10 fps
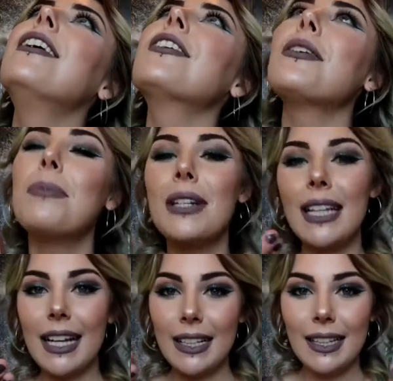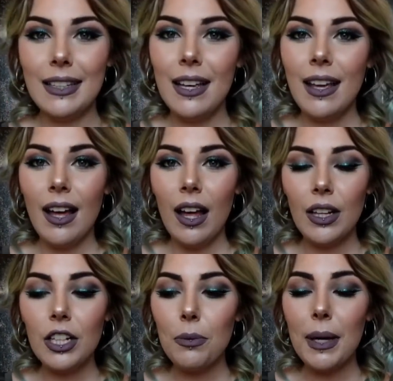you can put like a
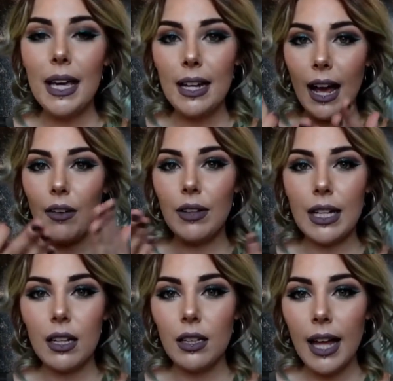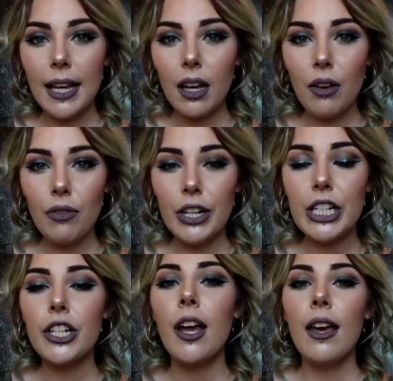little bit and have like a light
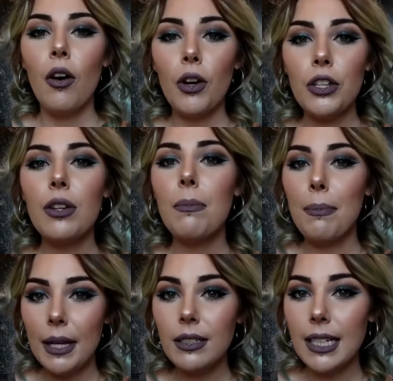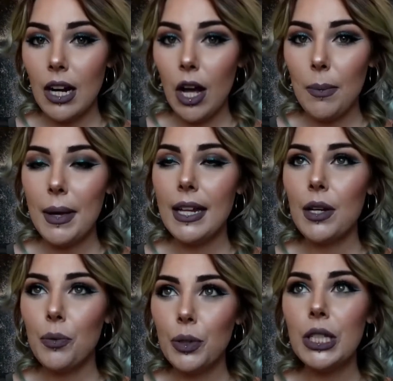coverage, or you can build it up
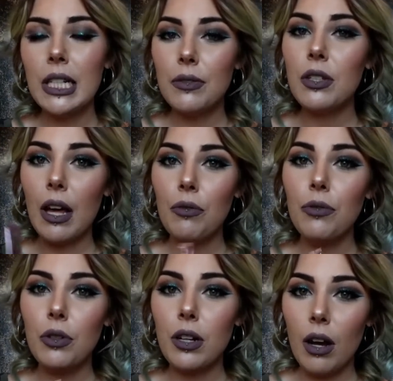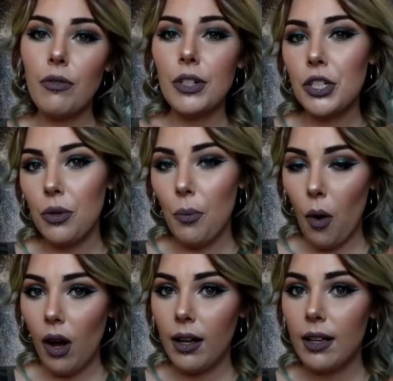and it really gives you that full coverage you
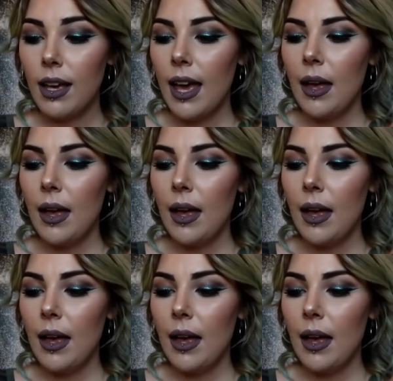want.